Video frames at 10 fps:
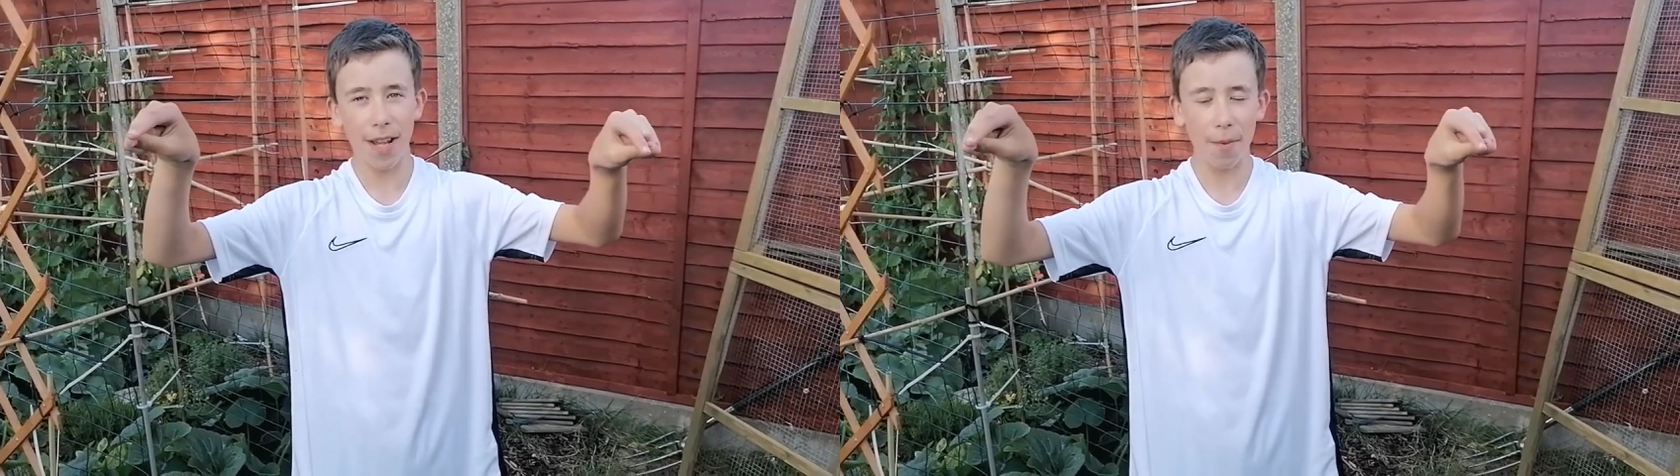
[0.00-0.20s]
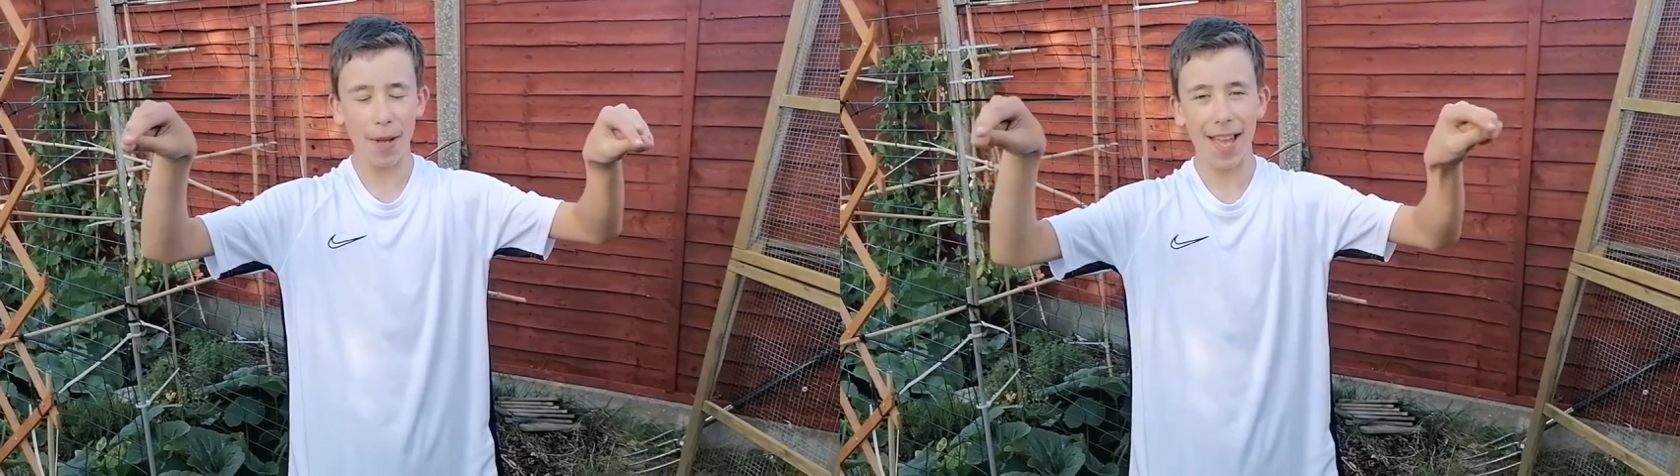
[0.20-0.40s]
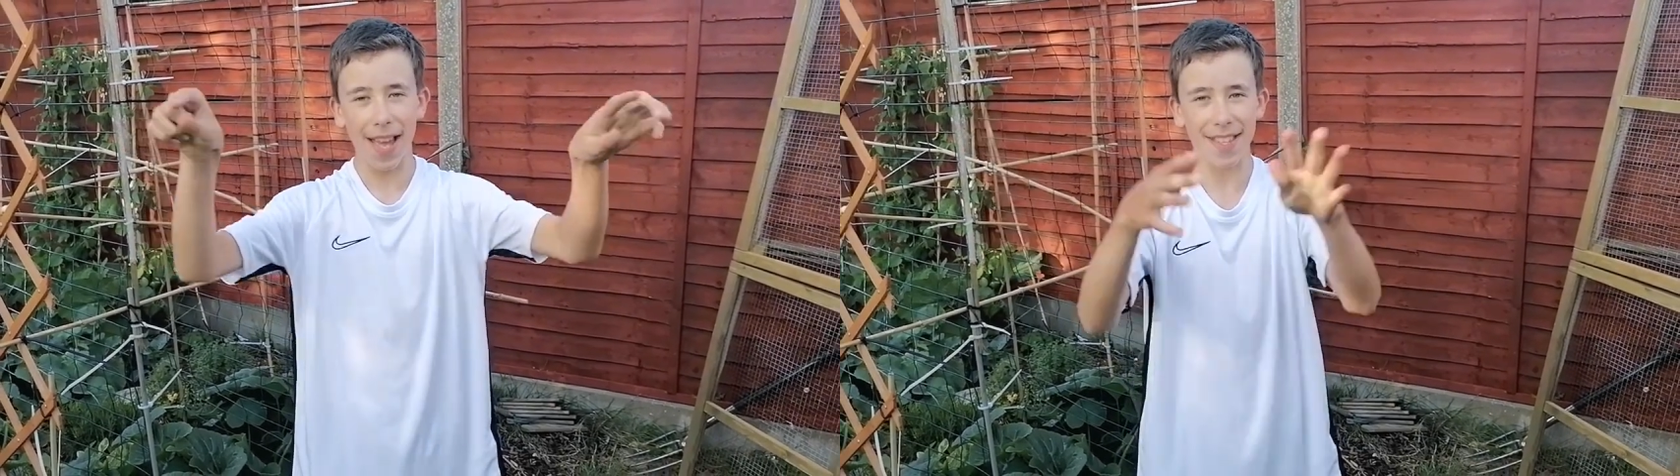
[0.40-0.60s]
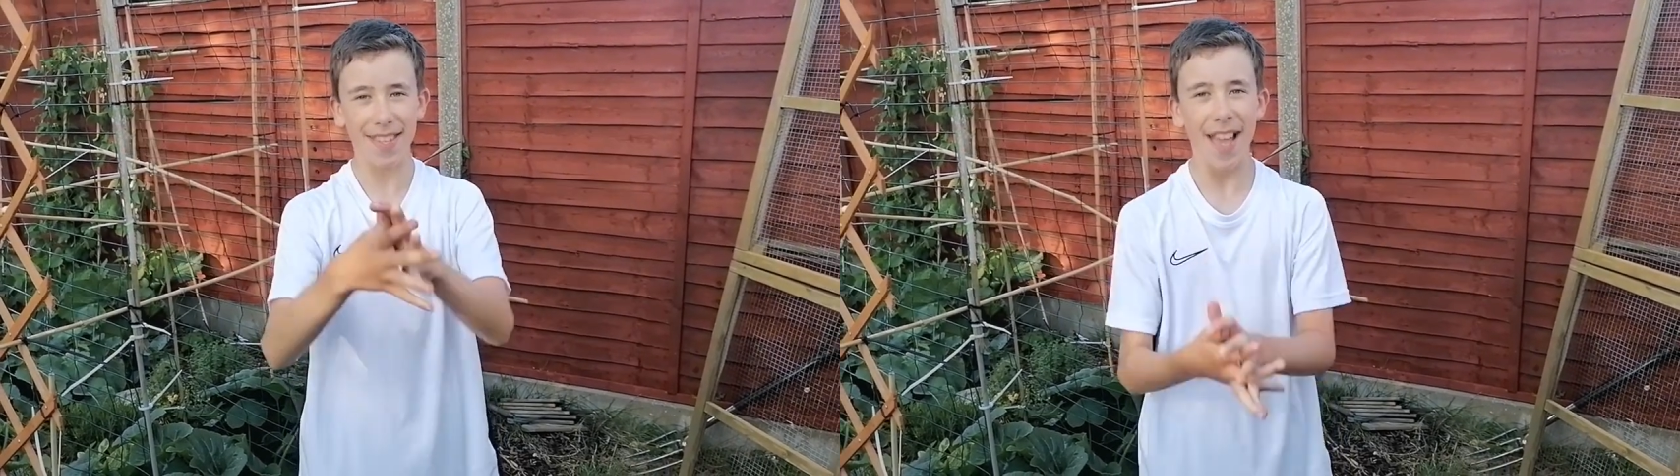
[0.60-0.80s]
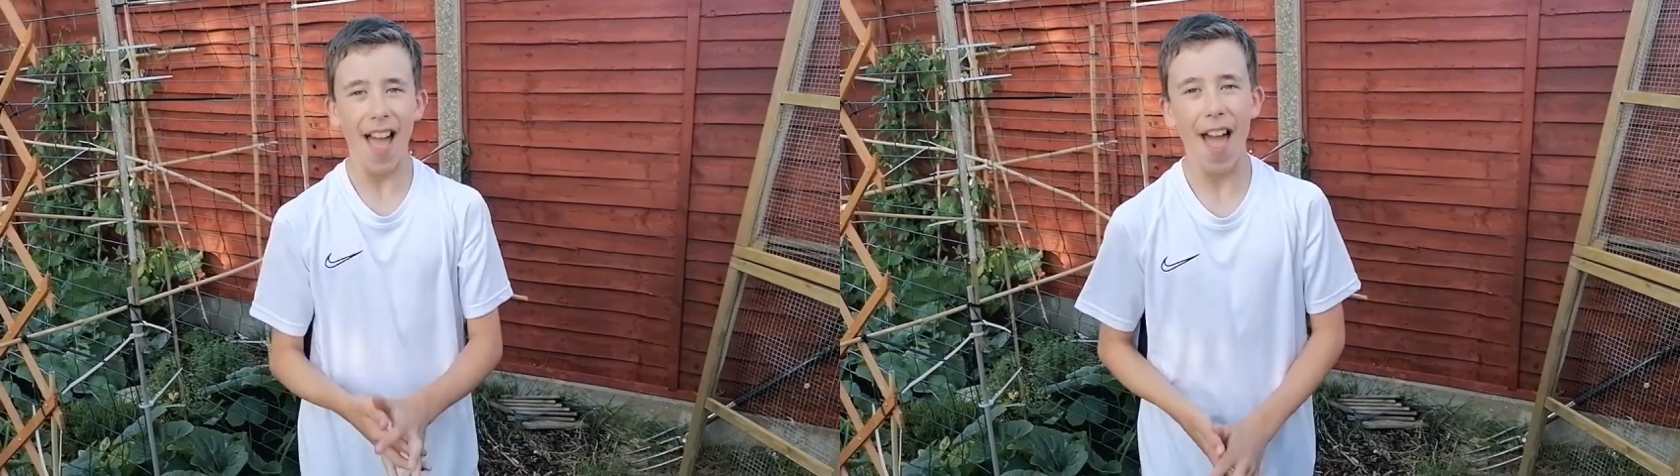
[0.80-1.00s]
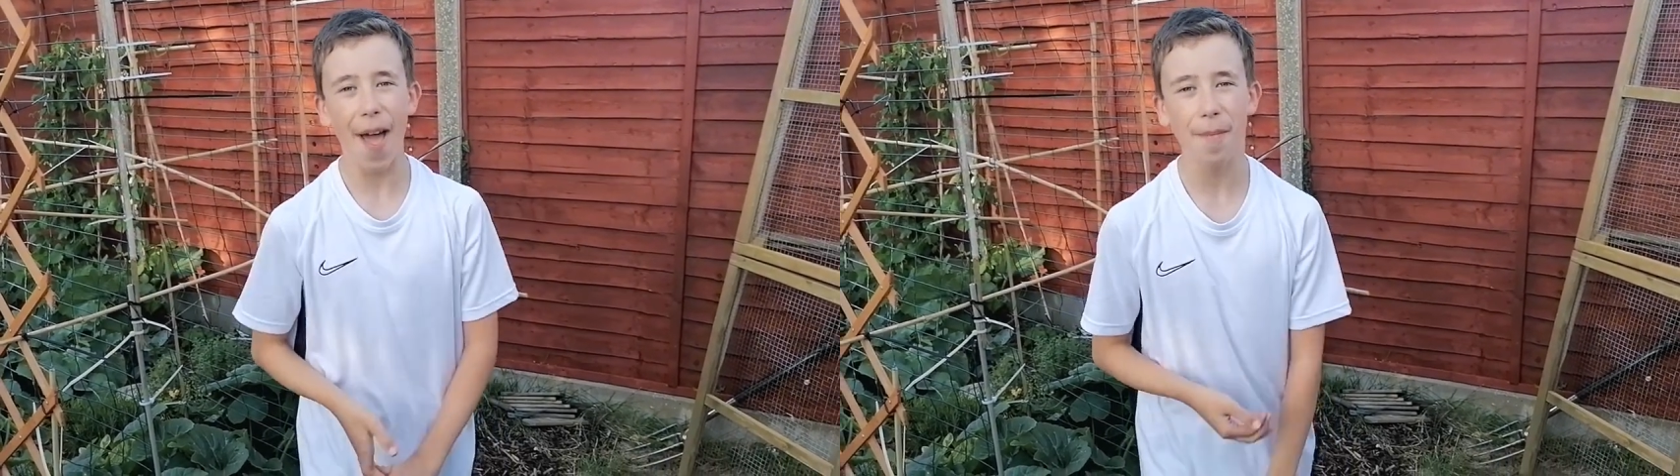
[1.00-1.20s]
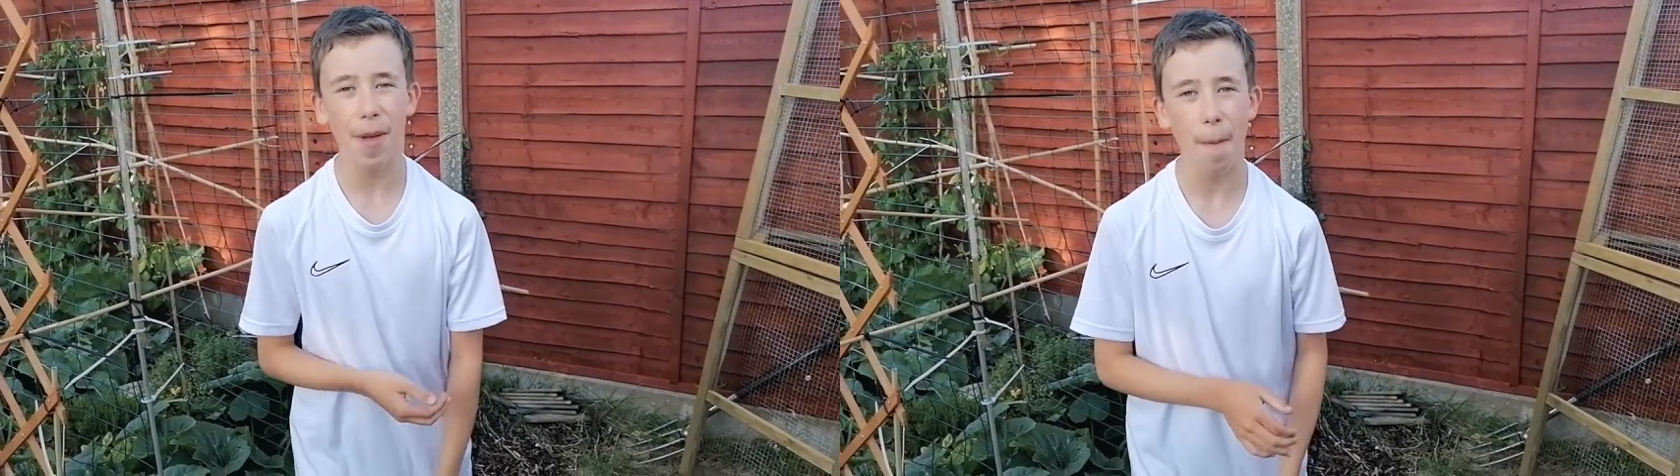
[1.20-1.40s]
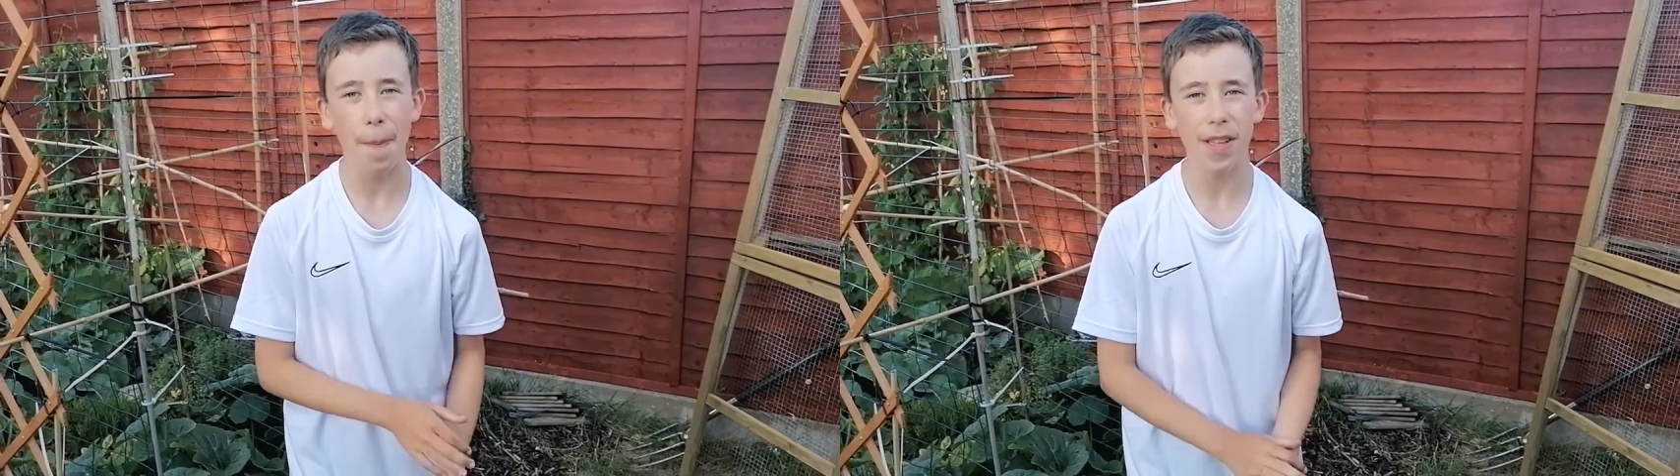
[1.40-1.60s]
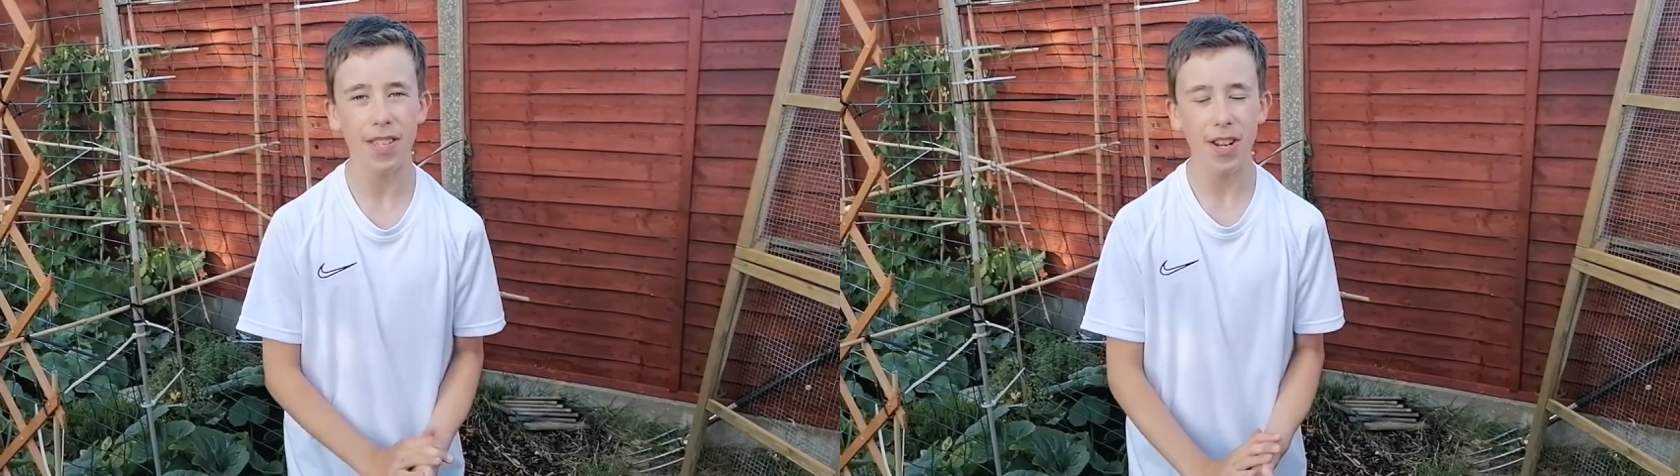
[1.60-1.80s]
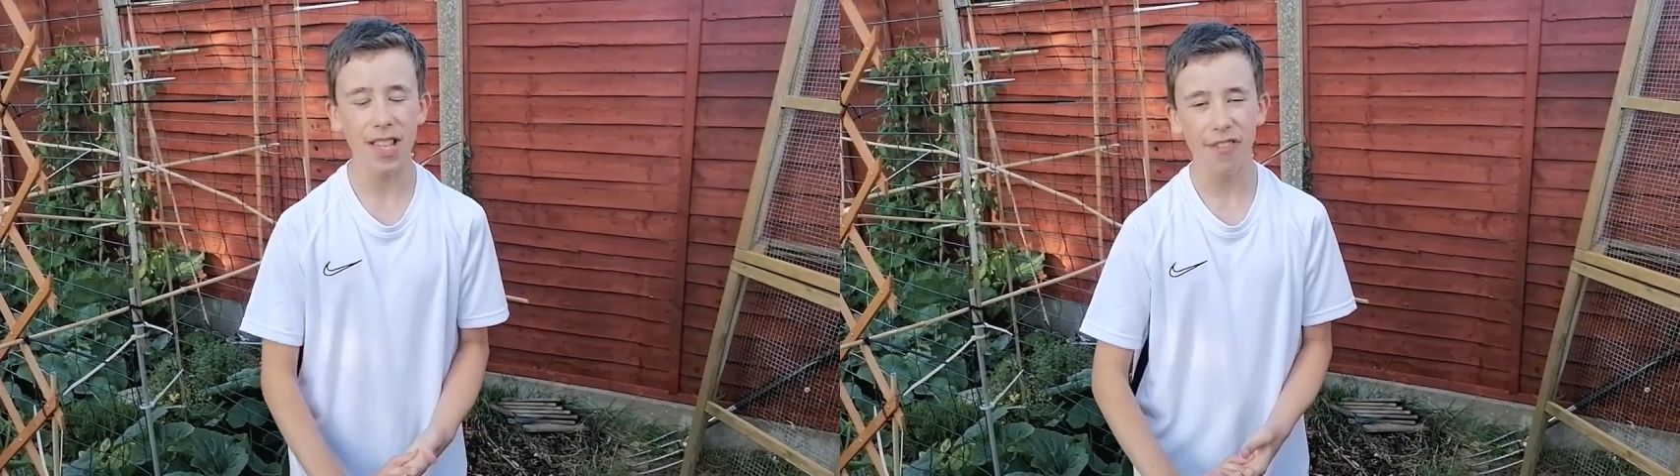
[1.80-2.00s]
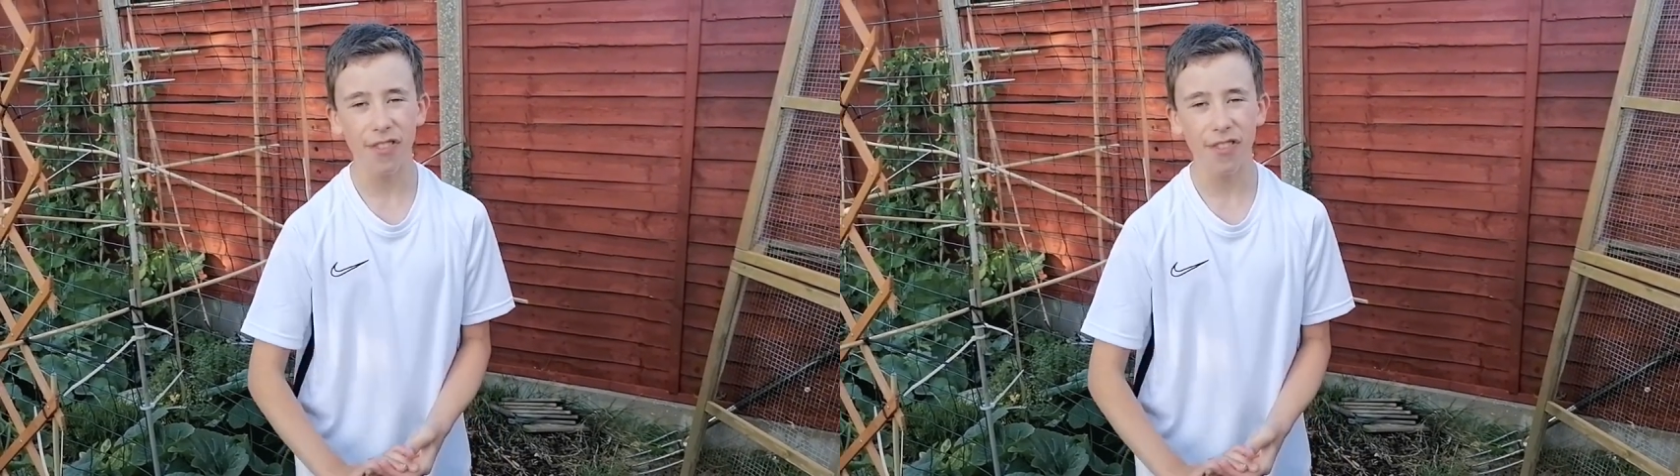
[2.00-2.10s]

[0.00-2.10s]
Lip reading: out weekend. But so there